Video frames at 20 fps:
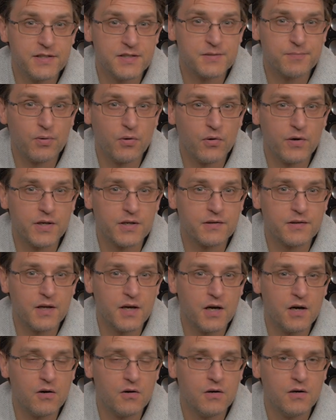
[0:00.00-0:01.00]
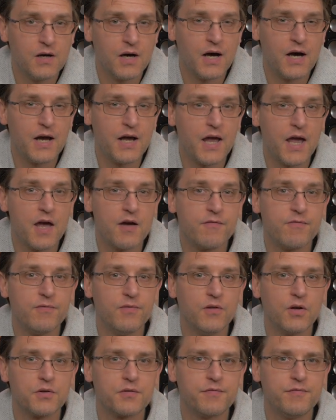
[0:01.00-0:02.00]
this point now, I have
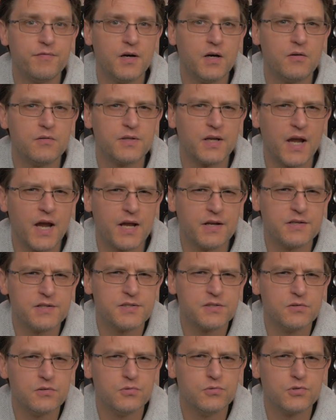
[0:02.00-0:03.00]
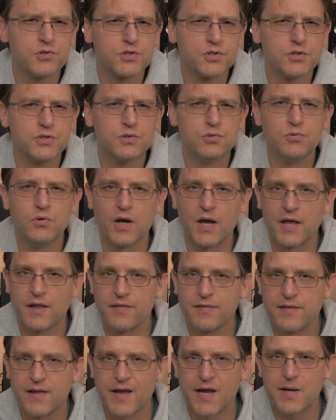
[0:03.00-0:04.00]
not found any solution to
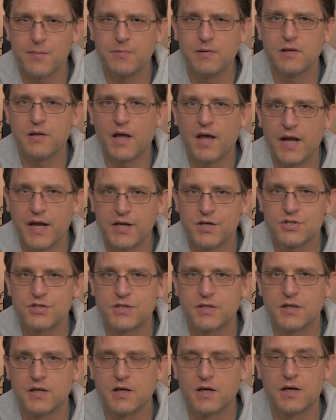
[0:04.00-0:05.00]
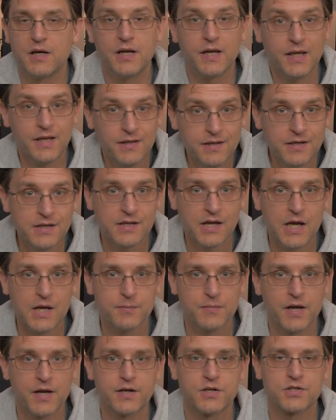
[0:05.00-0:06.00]
enable HDR in the
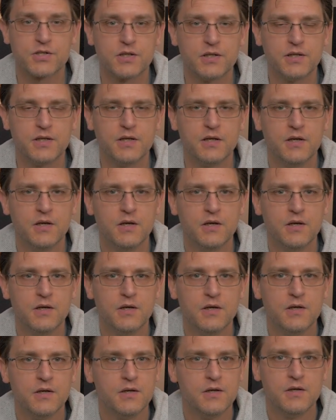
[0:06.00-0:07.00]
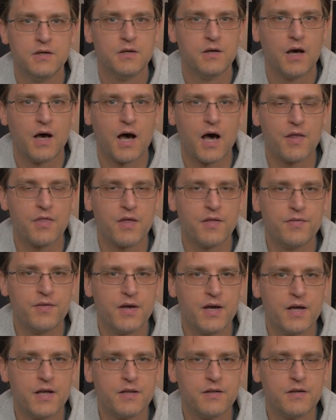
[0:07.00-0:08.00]
game actually, other
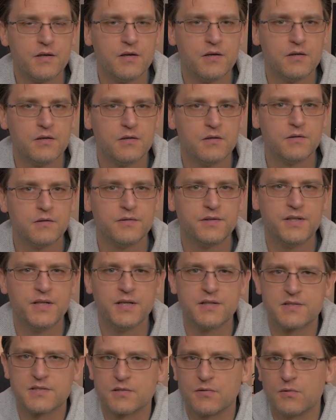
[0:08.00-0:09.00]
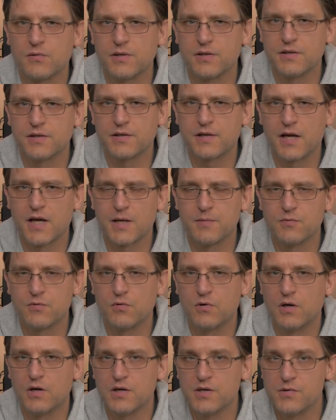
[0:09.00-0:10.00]
than deinstalling the game
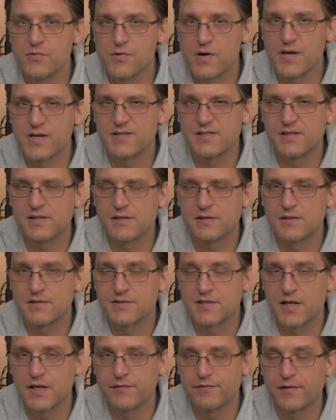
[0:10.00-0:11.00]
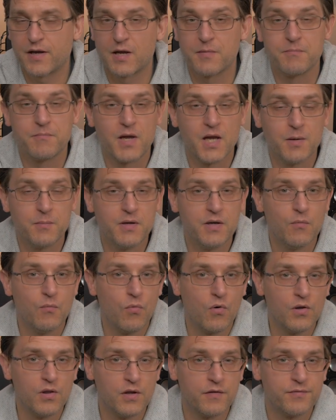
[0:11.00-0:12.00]
or erasing the save game. Maybe
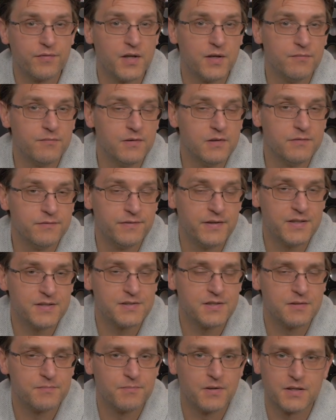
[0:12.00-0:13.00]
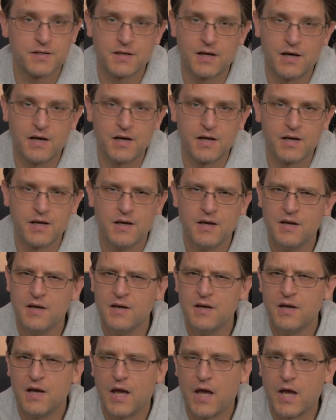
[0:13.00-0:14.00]
one of them will fix it, but I
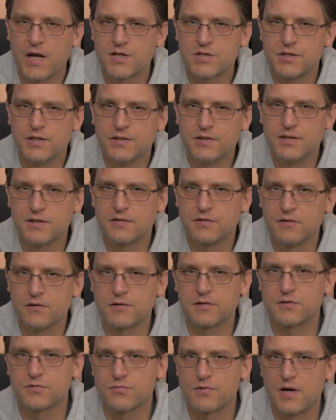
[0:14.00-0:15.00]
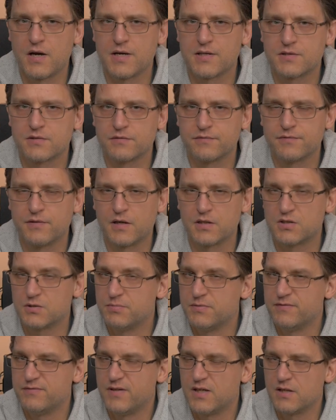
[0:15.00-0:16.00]
actually did not try it so far, to
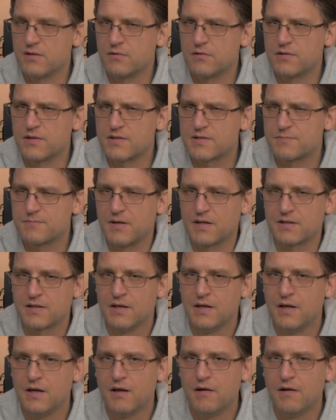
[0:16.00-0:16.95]
be very honest. But